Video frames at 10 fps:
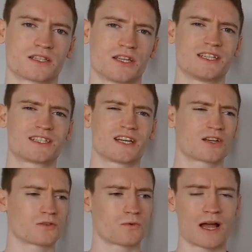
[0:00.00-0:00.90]
So these
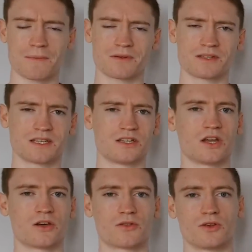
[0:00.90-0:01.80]
cycles, what happens is you
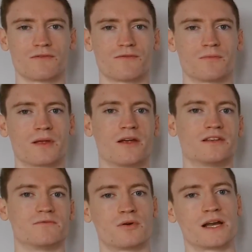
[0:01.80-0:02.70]
go through different
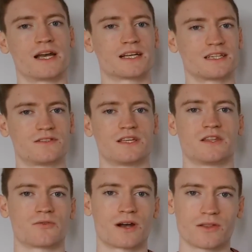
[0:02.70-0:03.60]
periods of brain activity
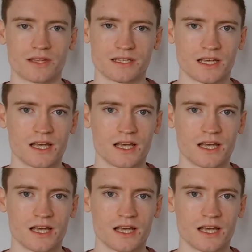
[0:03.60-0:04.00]
throughout these